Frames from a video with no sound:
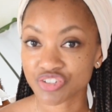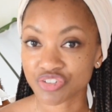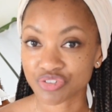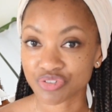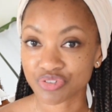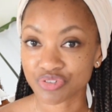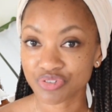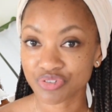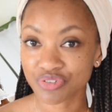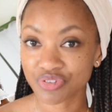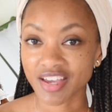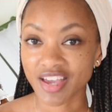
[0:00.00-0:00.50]

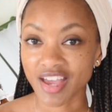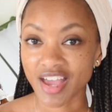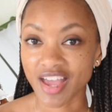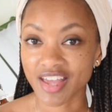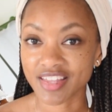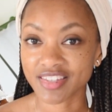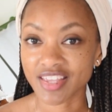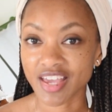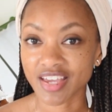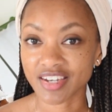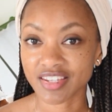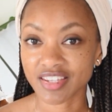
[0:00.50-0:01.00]
you
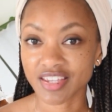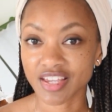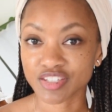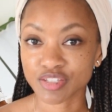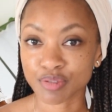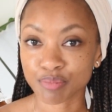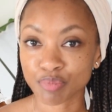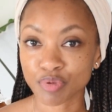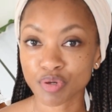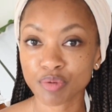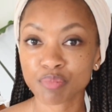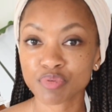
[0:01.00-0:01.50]
and that he has
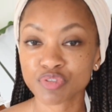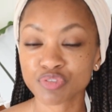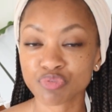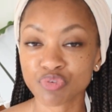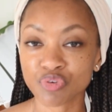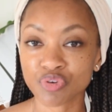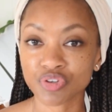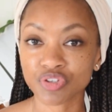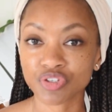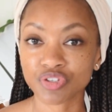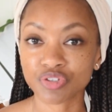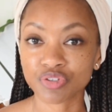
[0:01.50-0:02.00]
a purpose
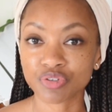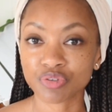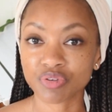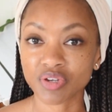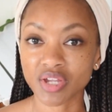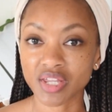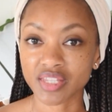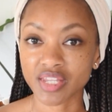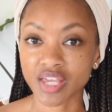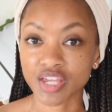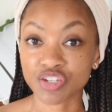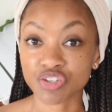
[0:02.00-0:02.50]
for you
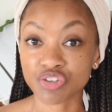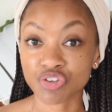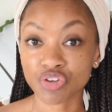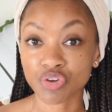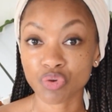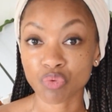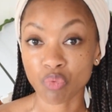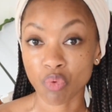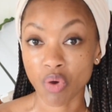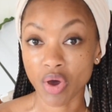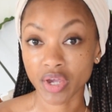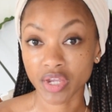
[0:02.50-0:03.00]
and that you're
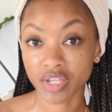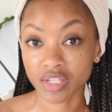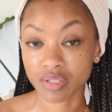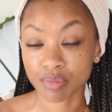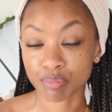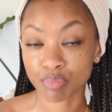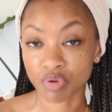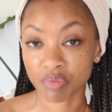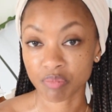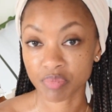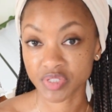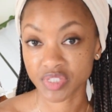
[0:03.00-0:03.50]
going to walk in the
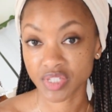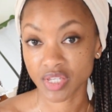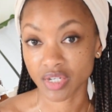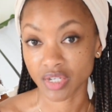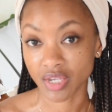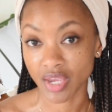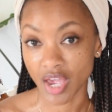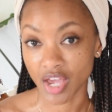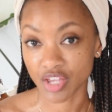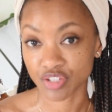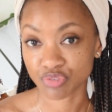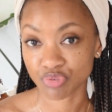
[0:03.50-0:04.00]
purpose that
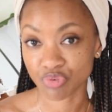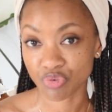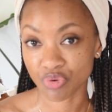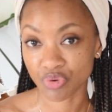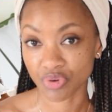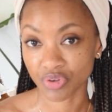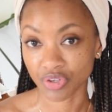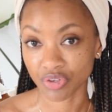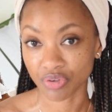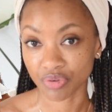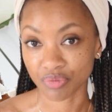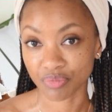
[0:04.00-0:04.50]
he has
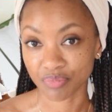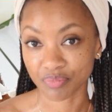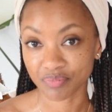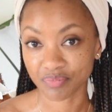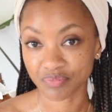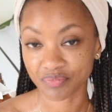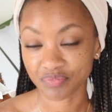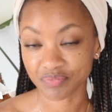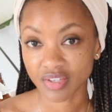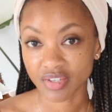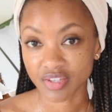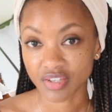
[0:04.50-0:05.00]
for you.
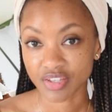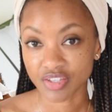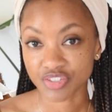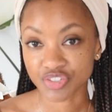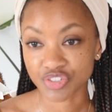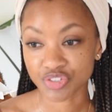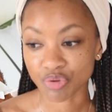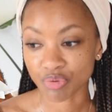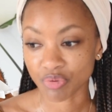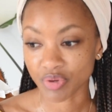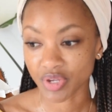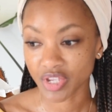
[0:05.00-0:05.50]

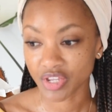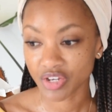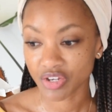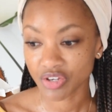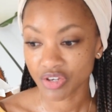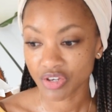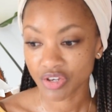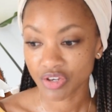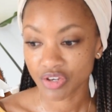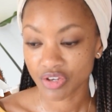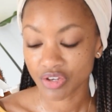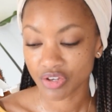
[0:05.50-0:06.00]
So
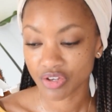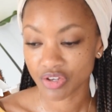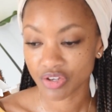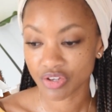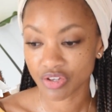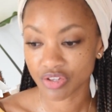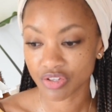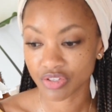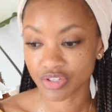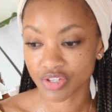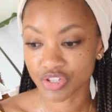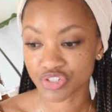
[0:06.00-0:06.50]
in
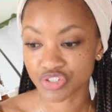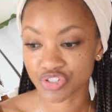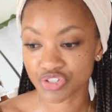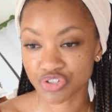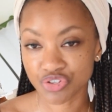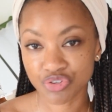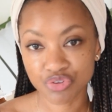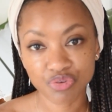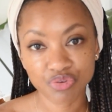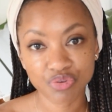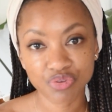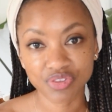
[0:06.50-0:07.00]
this
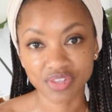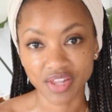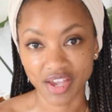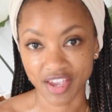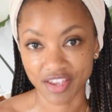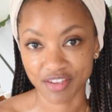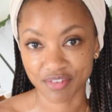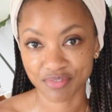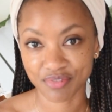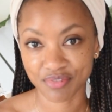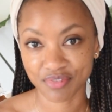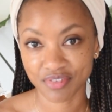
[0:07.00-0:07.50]
new
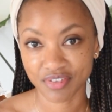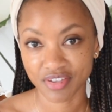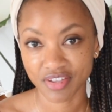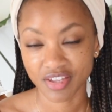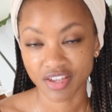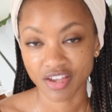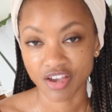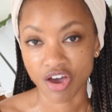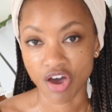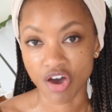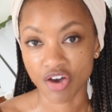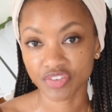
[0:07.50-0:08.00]
life,
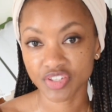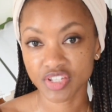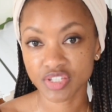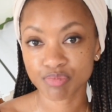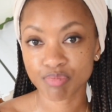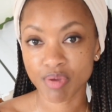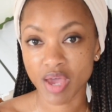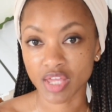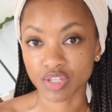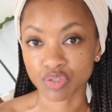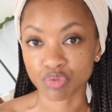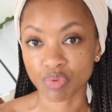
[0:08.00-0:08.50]
on this
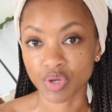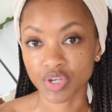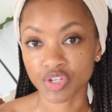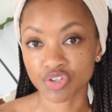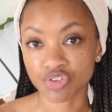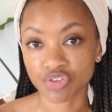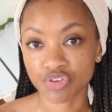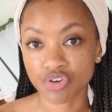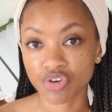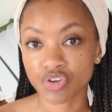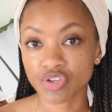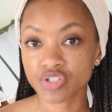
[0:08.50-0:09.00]
pathway,
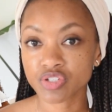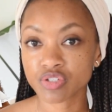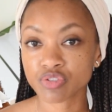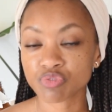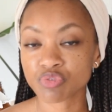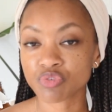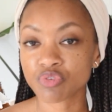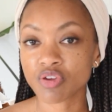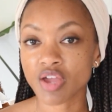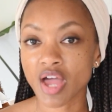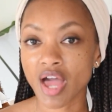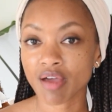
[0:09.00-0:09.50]
you're going to
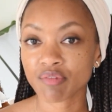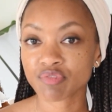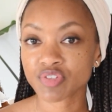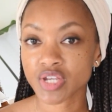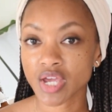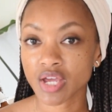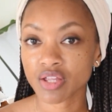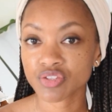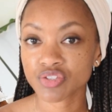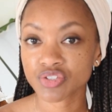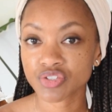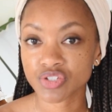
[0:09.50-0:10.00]
have
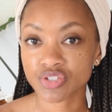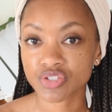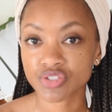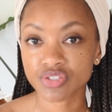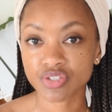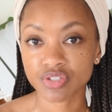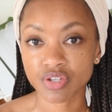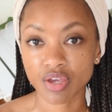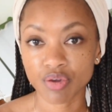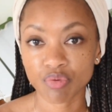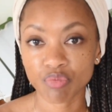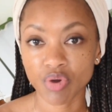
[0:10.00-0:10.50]
challenges
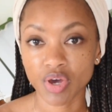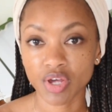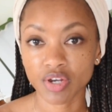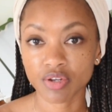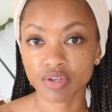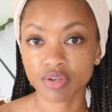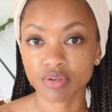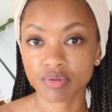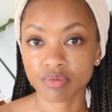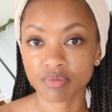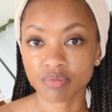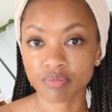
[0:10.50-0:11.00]
and I want
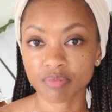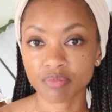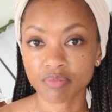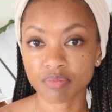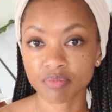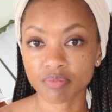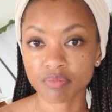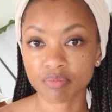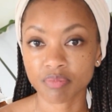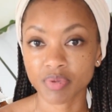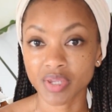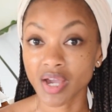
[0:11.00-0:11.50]
to
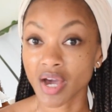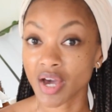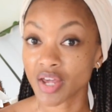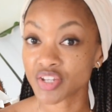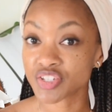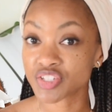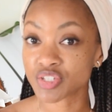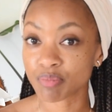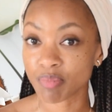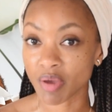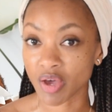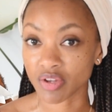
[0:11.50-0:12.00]
be
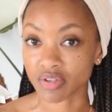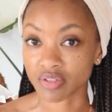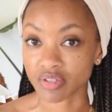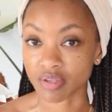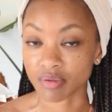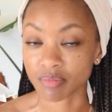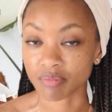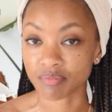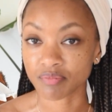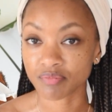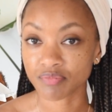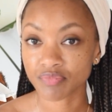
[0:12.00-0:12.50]
honest about
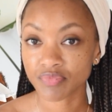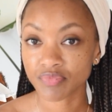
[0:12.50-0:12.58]
them.